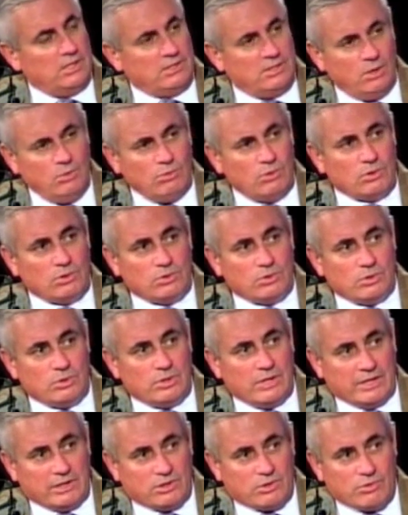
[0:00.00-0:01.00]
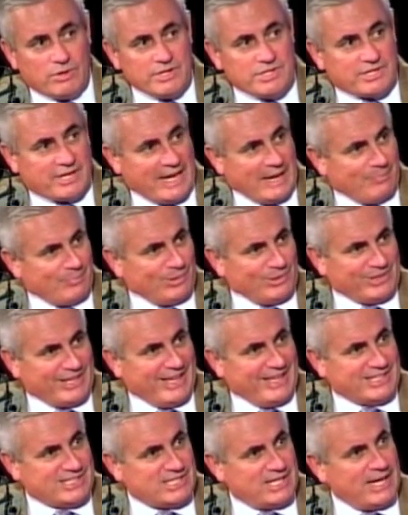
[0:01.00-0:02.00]
Don't increase capital
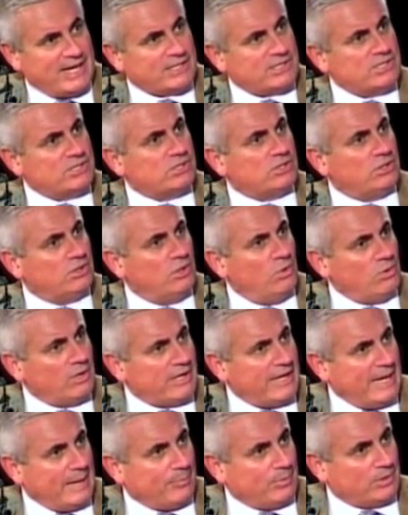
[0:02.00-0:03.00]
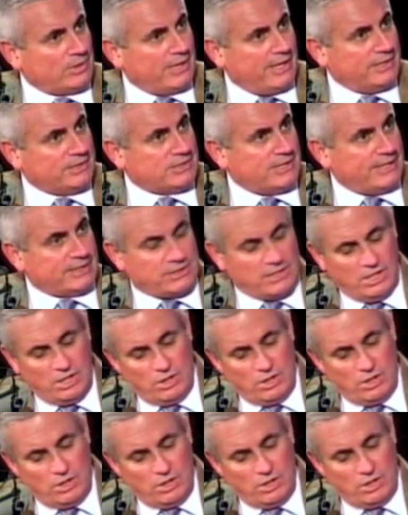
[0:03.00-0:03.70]
gains taxes, lower capital gains taxes.